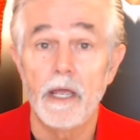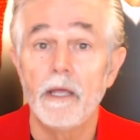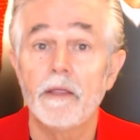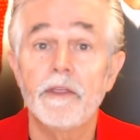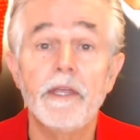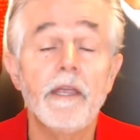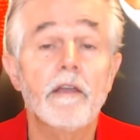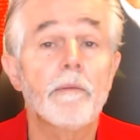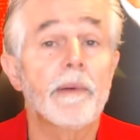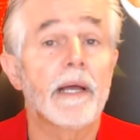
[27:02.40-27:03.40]
Think
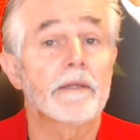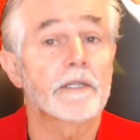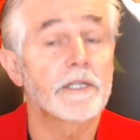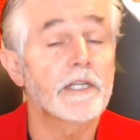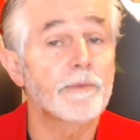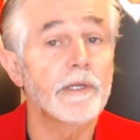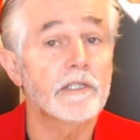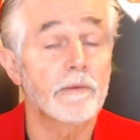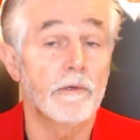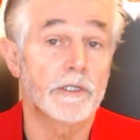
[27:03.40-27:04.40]
about the six
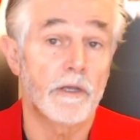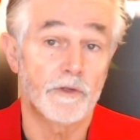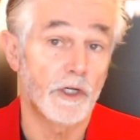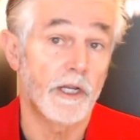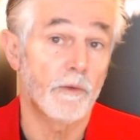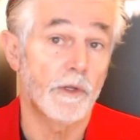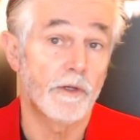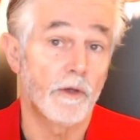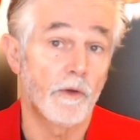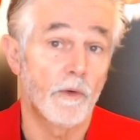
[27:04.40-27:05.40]
principles I've shared with
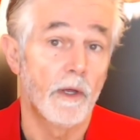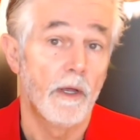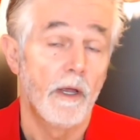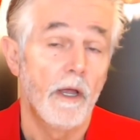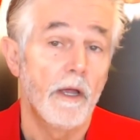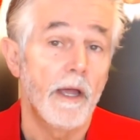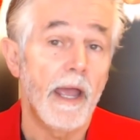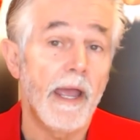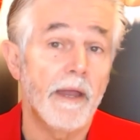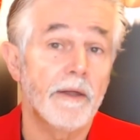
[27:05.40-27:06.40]
you
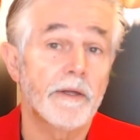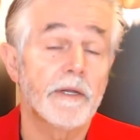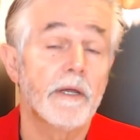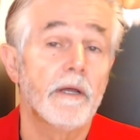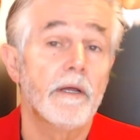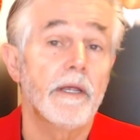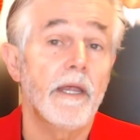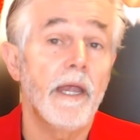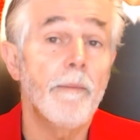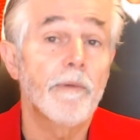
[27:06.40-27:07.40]
and
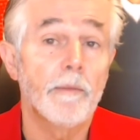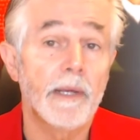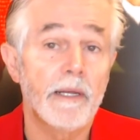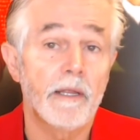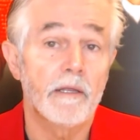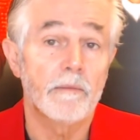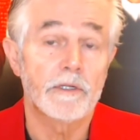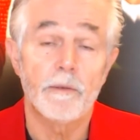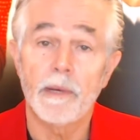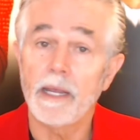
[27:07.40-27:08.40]
implementing them
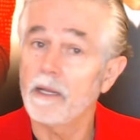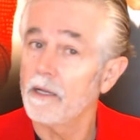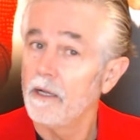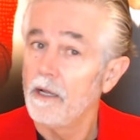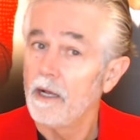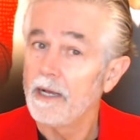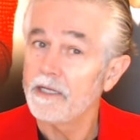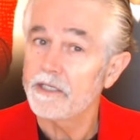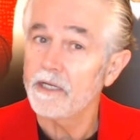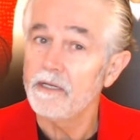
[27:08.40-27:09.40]
to make a
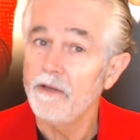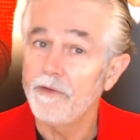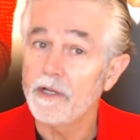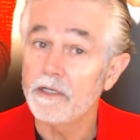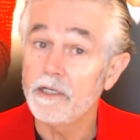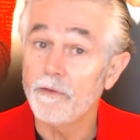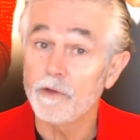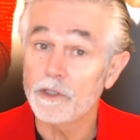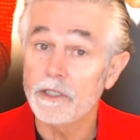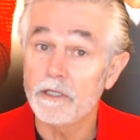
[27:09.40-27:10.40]
significant
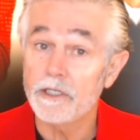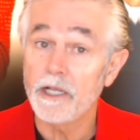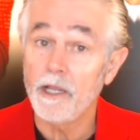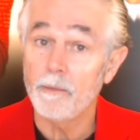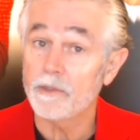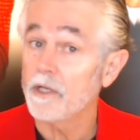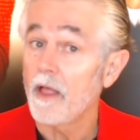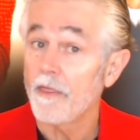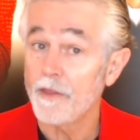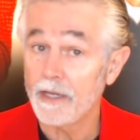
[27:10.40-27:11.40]
difference in the teams
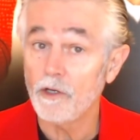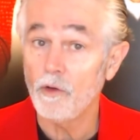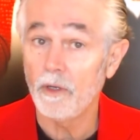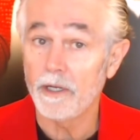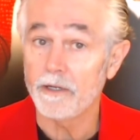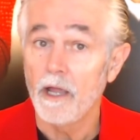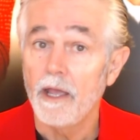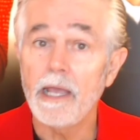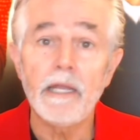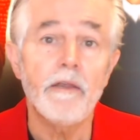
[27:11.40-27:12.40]
that you lead.
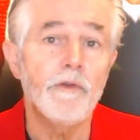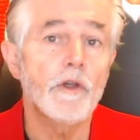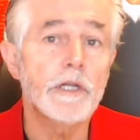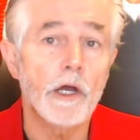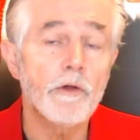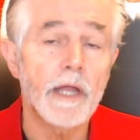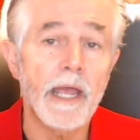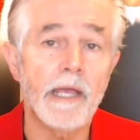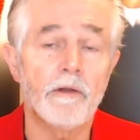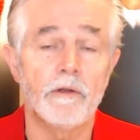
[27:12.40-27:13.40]
And if you don't
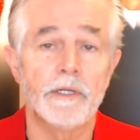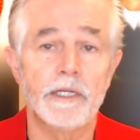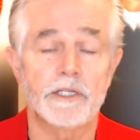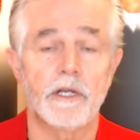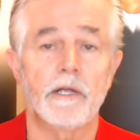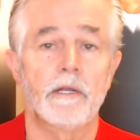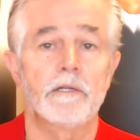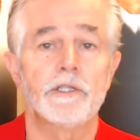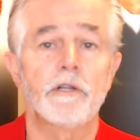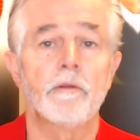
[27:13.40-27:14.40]
handle these
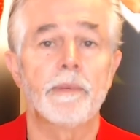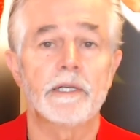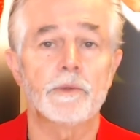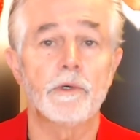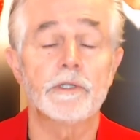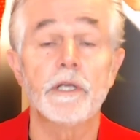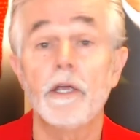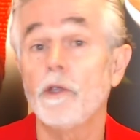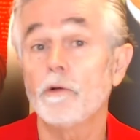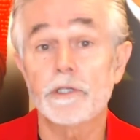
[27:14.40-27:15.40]
psychological buzzwords,
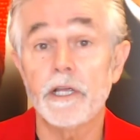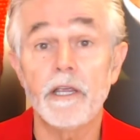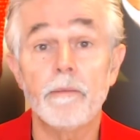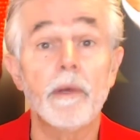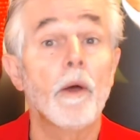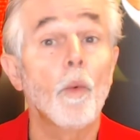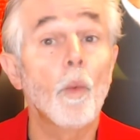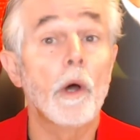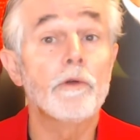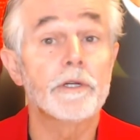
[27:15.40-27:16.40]
your team
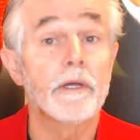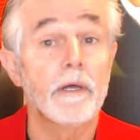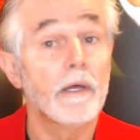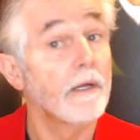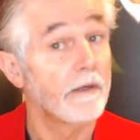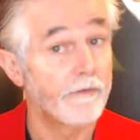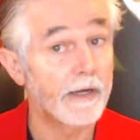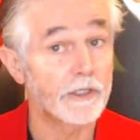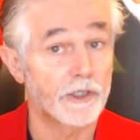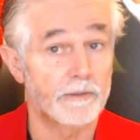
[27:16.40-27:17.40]
won't
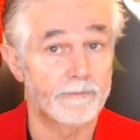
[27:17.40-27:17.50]
function.